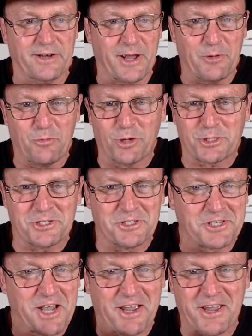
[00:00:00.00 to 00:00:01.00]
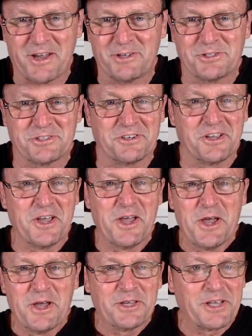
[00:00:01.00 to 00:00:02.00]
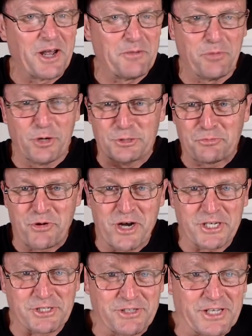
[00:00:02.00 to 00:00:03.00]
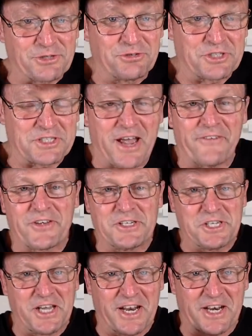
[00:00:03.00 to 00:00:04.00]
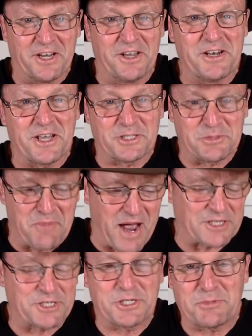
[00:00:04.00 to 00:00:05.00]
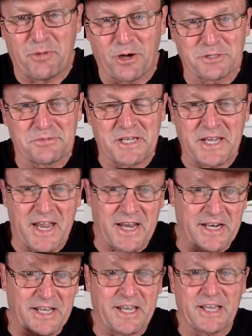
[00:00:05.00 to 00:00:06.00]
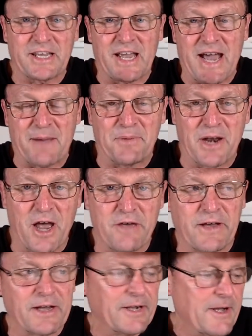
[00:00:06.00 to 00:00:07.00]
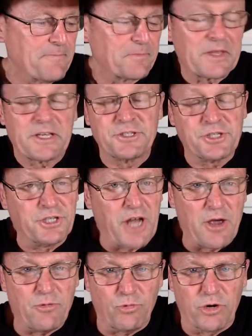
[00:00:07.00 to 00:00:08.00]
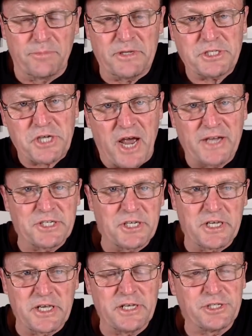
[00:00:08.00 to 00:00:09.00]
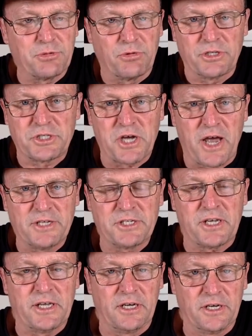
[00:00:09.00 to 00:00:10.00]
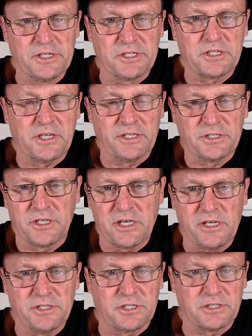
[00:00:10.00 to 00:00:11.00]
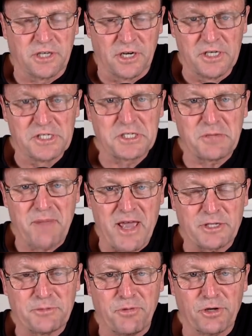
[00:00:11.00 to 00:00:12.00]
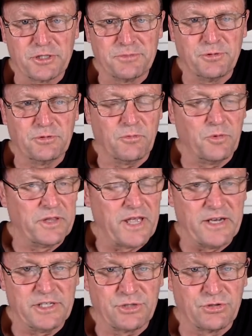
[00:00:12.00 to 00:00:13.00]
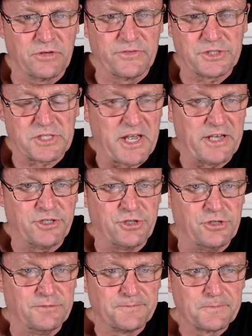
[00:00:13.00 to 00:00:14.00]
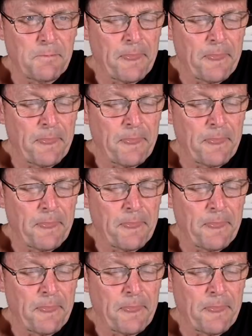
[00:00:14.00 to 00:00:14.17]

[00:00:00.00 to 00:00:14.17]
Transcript: you know watching tachos and you know boost pressure and that sort of stuff because you're going to need as much as you possibly can to get you up and over because you don't want to be changing gears. You want to change at least as gears as least amount as possible with any sort of a sand dune.